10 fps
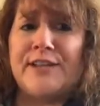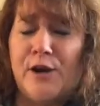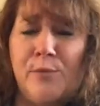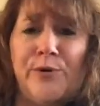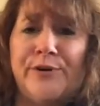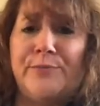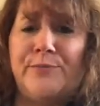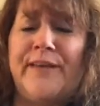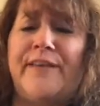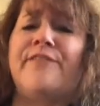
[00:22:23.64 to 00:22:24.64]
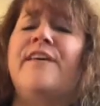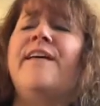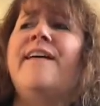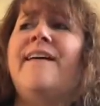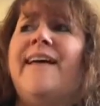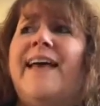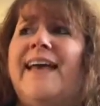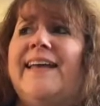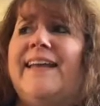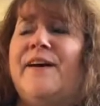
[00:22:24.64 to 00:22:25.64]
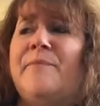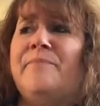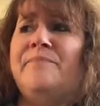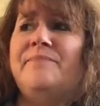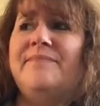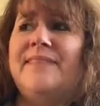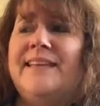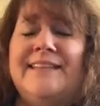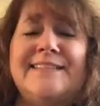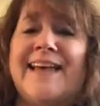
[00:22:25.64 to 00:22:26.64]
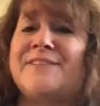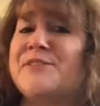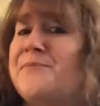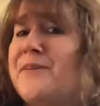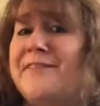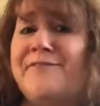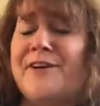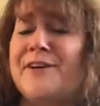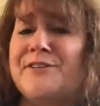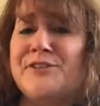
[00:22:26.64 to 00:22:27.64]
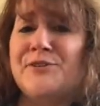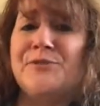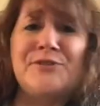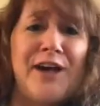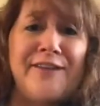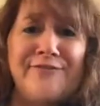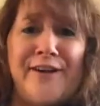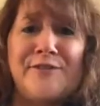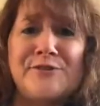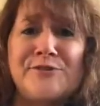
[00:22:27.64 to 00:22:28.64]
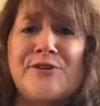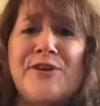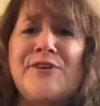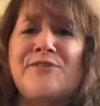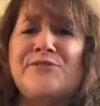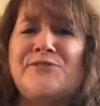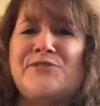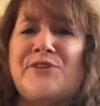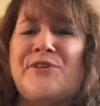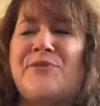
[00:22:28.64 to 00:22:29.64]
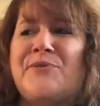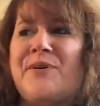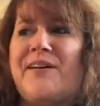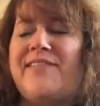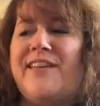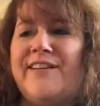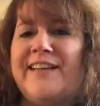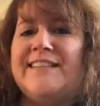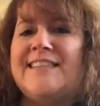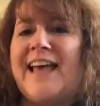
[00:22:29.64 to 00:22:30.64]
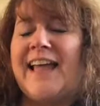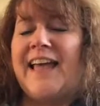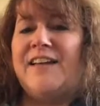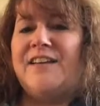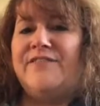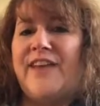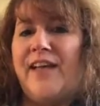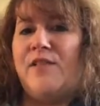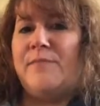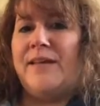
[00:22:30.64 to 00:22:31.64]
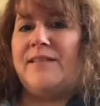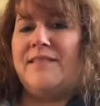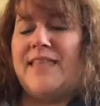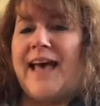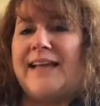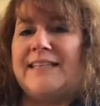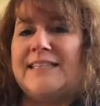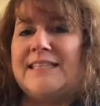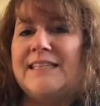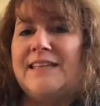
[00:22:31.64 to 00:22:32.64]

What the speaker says: airborne with, and he's actually one of our children's godfathers. So there is that kind of element that